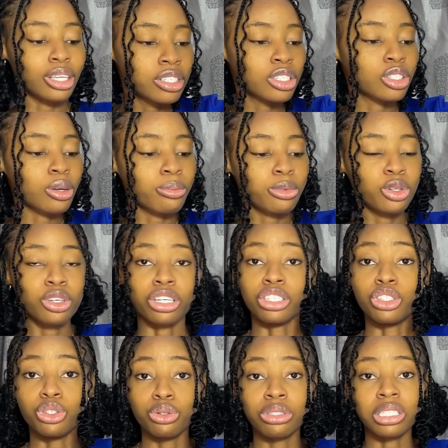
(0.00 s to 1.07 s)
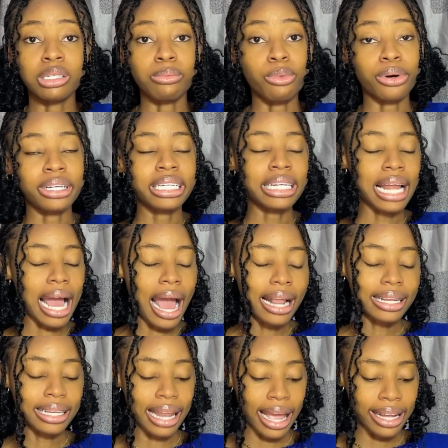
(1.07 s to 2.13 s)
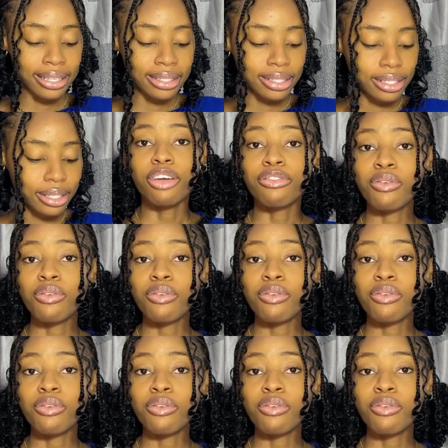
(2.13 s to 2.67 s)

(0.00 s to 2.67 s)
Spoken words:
This is something you can use in the morning and night.